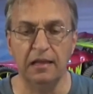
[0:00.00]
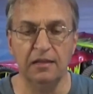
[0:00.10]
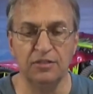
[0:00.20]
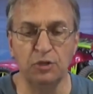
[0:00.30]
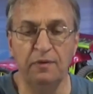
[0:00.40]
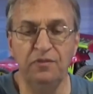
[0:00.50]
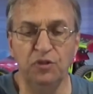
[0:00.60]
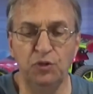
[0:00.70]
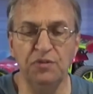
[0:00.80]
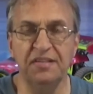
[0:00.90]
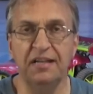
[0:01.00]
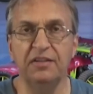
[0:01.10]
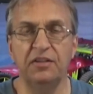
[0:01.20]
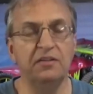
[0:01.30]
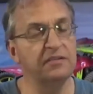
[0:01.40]
So with the 2
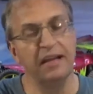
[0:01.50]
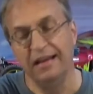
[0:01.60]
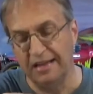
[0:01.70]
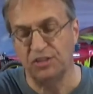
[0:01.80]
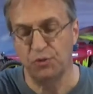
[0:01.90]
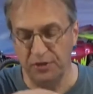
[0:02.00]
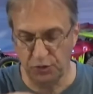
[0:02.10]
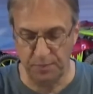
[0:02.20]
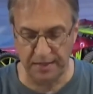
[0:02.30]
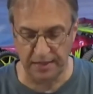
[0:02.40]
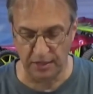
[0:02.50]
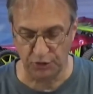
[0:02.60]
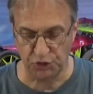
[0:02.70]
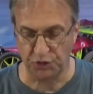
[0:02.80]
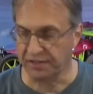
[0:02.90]
cylinders, it's going to be
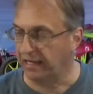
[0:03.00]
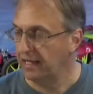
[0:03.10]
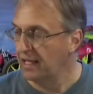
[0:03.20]
jerky.